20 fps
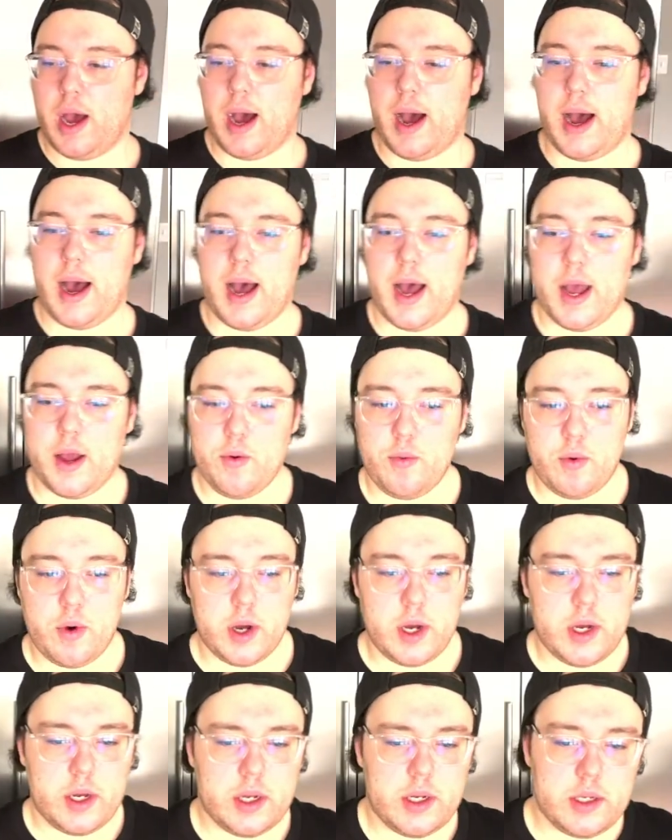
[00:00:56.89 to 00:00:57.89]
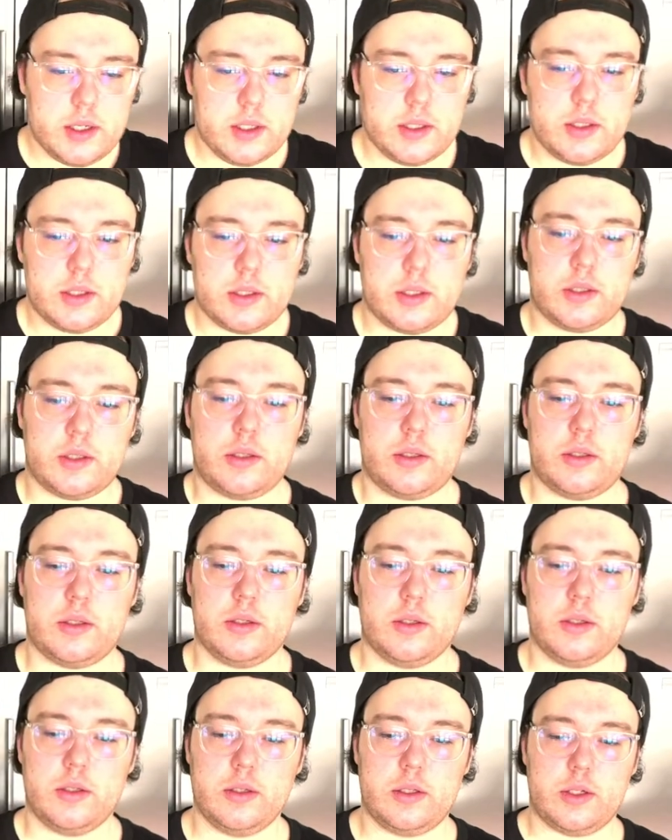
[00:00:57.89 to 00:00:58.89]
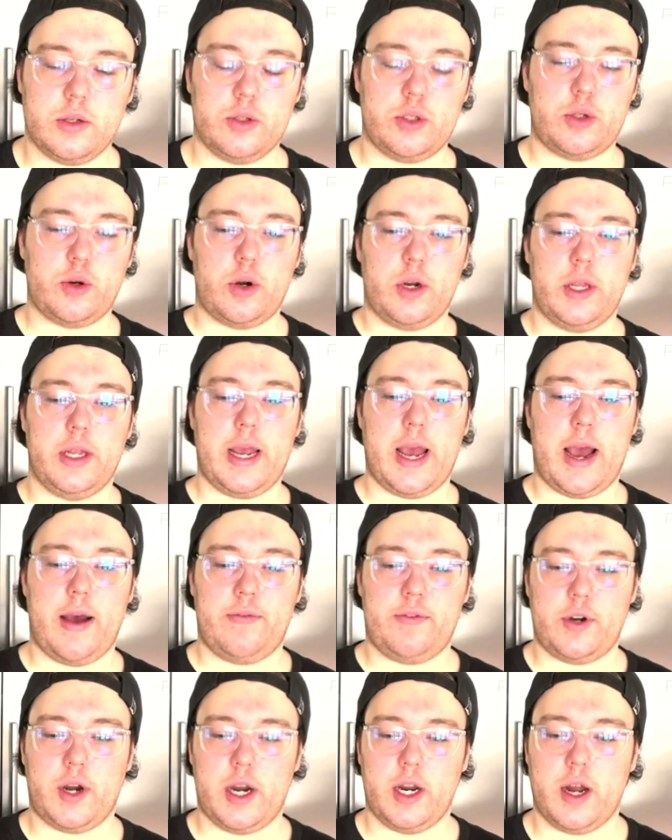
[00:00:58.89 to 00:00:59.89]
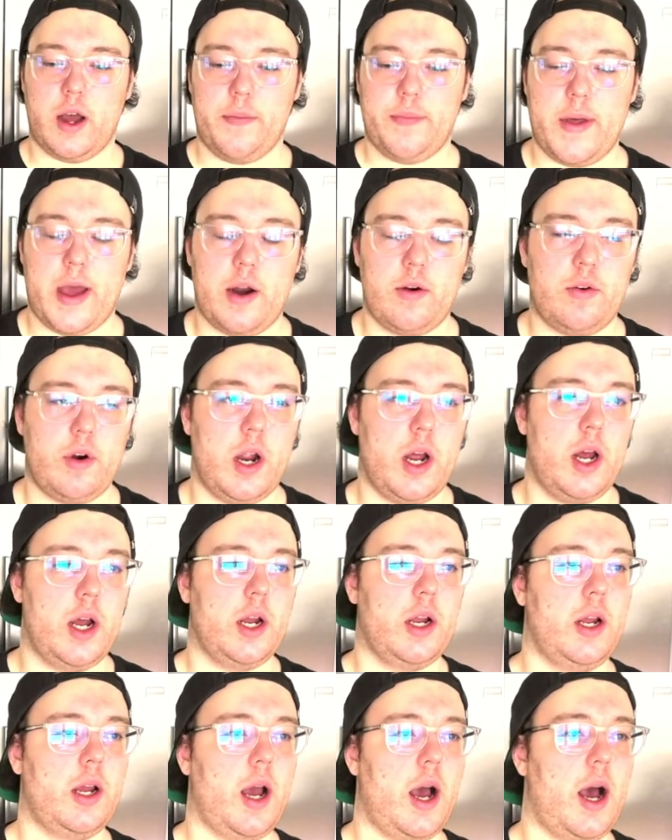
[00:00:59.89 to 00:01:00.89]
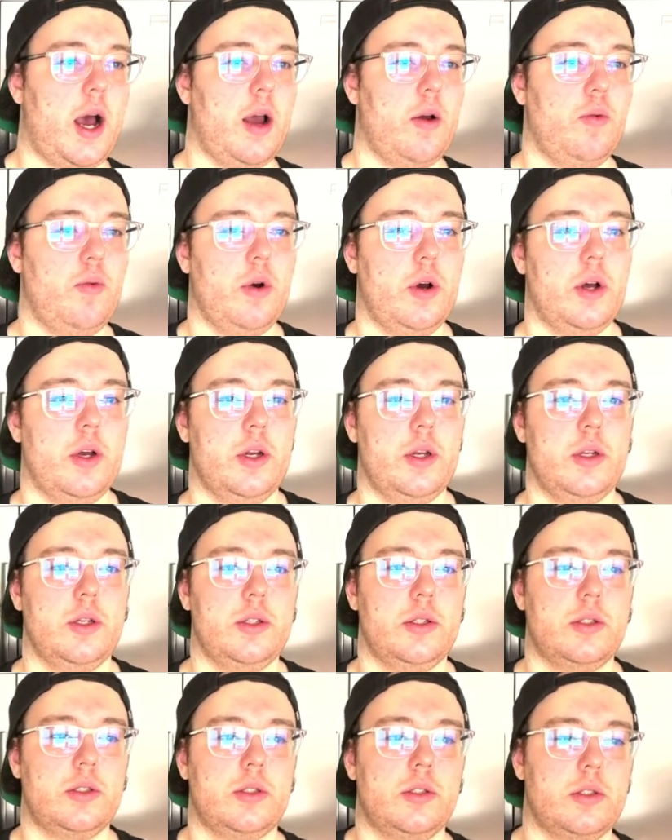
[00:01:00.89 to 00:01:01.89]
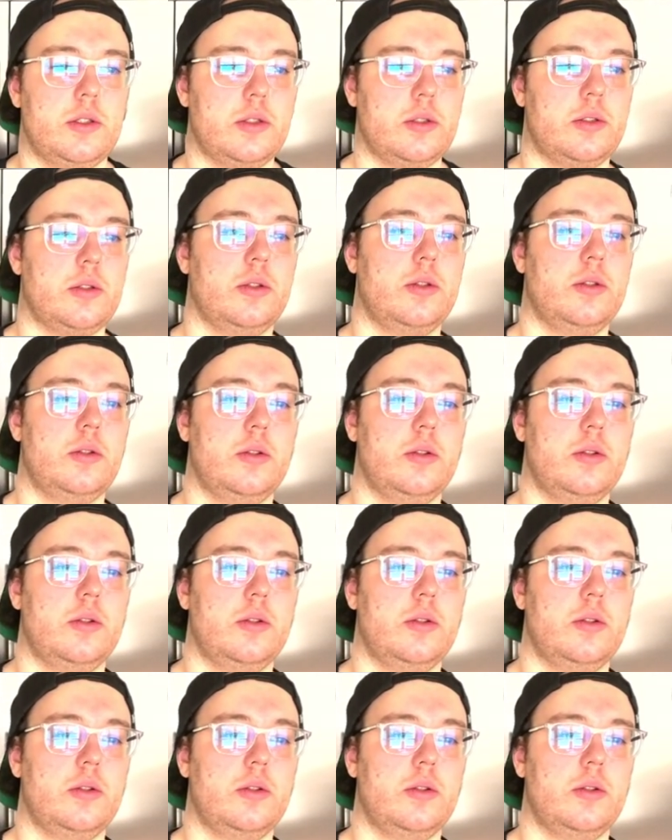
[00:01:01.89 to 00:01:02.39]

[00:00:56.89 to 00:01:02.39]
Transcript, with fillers: I was, so shortly after I got that rug, I was